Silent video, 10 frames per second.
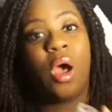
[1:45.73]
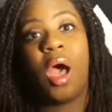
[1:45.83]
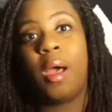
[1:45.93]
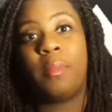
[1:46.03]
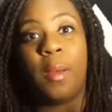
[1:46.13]

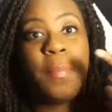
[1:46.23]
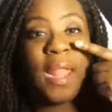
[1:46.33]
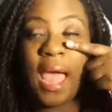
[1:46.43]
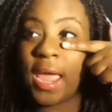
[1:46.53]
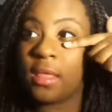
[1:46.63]

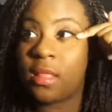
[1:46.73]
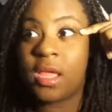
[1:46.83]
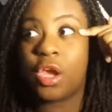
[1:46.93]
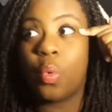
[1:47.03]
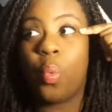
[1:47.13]
Applying
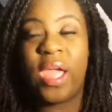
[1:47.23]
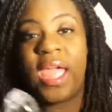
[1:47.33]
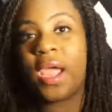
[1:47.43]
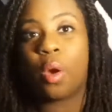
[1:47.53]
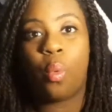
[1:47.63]
like your
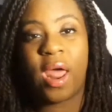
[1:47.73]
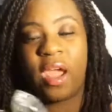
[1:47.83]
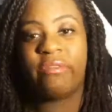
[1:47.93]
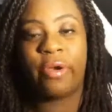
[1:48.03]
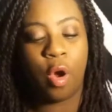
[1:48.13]
wing or
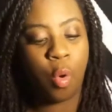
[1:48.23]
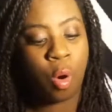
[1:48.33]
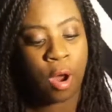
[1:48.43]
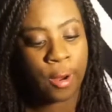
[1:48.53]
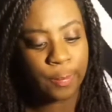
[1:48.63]
whatever,
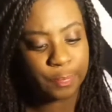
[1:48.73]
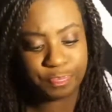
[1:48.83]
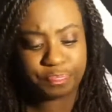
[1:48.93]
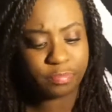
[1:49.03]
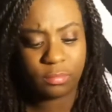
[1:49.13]
or
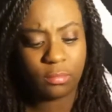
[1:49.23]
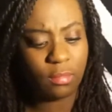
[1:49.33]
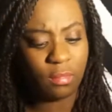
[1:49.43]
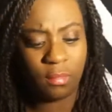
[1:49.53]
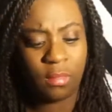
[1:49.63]

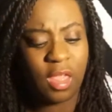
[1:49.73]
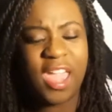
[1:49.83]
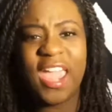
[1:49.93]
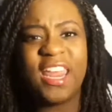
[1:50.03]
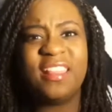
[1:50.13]

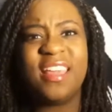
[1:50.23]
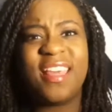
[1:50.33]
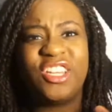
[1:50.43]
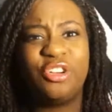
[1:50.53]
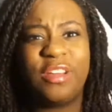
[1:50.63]
anything
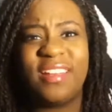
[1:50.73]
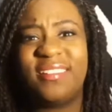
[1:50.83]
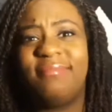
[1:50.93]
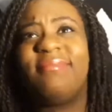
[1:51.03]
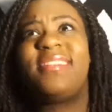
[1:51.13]
that you
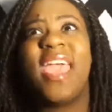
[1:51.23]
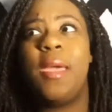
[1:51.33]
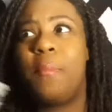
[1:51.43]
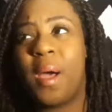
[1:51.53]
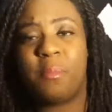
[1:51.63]
could
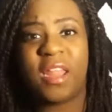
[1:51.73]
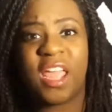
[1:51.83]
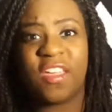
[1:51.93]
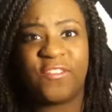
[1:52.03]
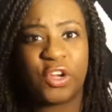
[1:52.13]
tape up,
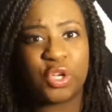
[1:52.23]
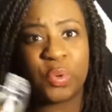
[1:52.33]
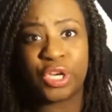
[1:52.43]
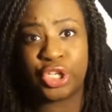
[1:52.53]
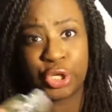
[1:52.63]
like if you're
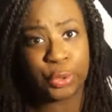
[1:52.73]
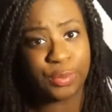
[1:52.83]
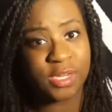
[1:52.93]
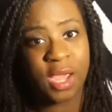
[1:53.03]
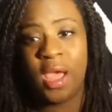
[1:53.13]
doing a
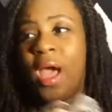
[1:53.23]
shoot.